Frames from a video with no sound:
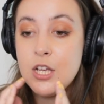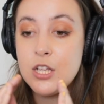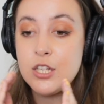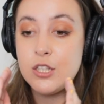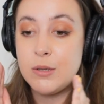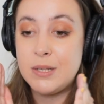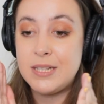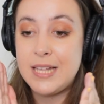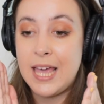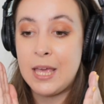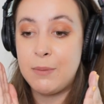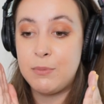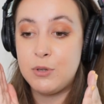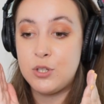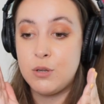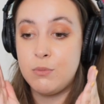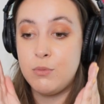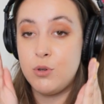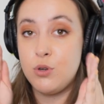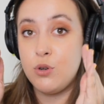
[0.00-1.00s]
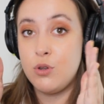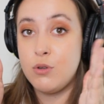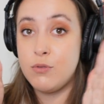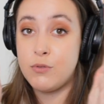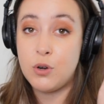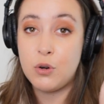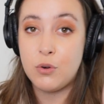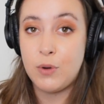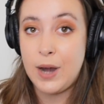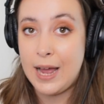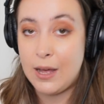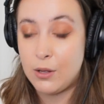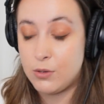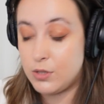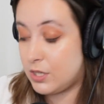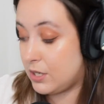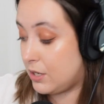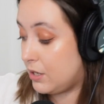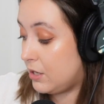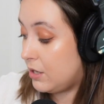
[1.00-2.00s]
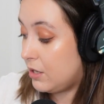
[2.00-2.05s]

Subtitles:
So he's able to maneuver around